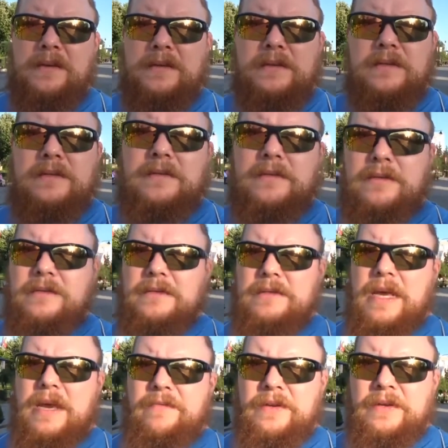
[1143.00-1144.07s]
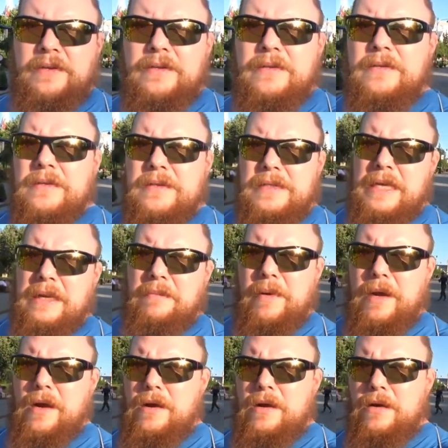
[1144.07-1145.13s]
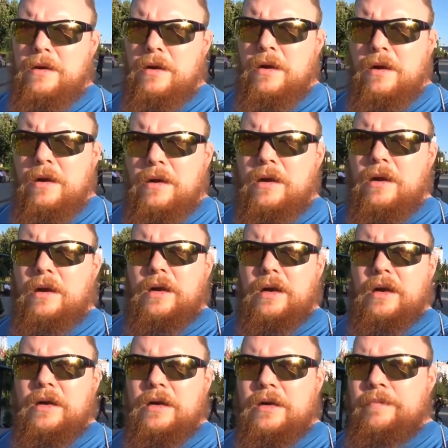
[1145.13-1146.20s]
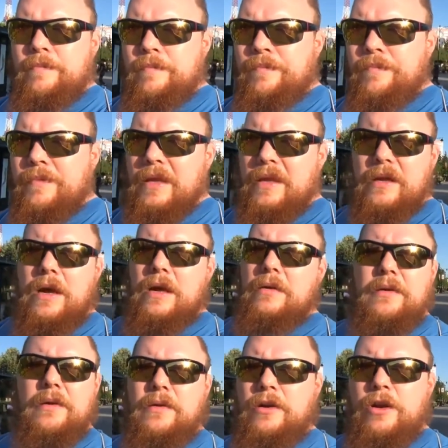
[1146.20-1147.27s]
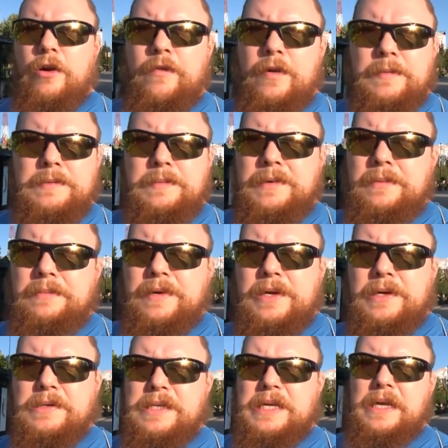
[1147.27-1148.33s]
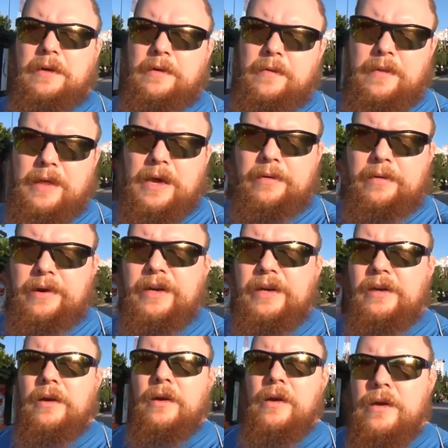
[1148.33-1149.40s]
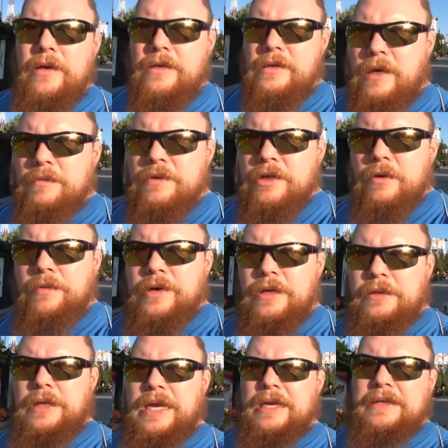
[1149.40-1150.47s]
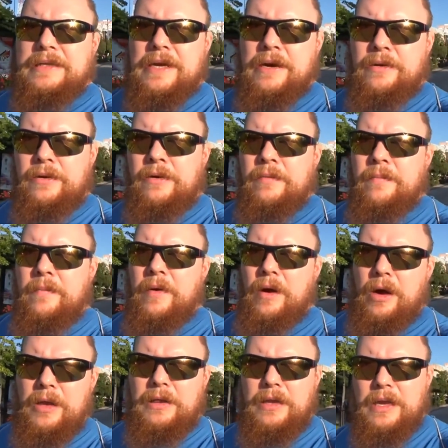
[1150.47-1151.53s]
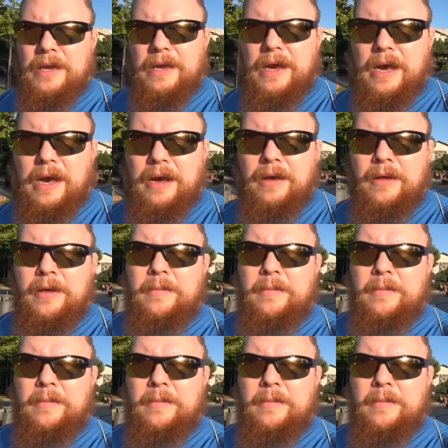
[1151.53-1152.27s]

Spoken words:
Stephen St. Mare. I don't know if I'm pronouncing any of that right, so I'm just going to put a link down on the